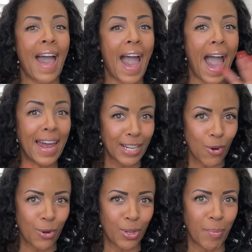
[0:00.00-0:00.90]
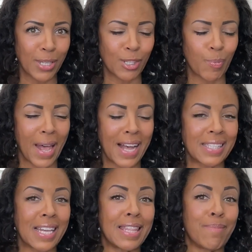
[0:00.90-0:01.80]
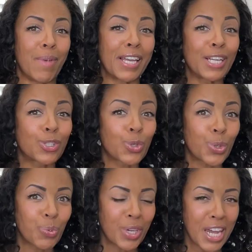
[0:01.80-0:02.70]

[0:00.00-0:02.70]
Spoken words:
adding on the muscle mass and then making sure you